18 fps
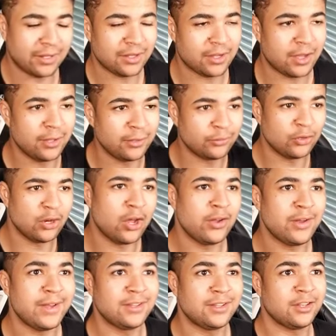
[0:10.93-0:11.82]
guys, we're
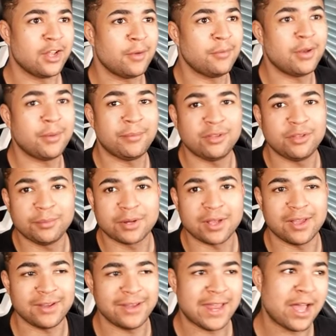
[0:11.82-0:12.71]
loading into WWE
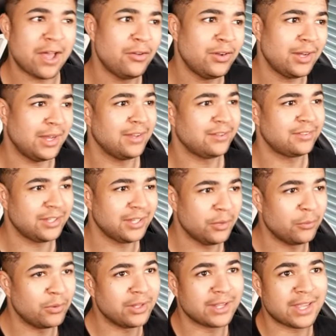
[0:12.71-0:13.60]
Supercard now. Let's see
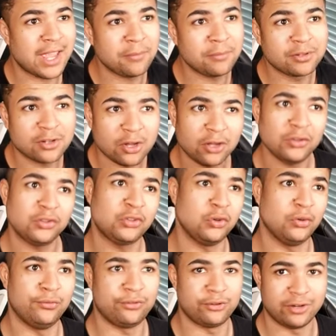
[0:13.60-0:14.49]
what the game has got in
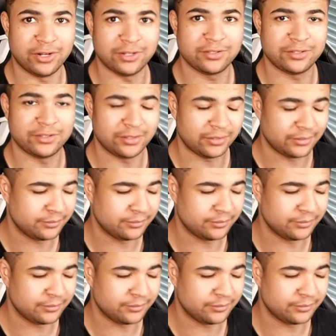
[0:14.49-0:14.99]
store for us.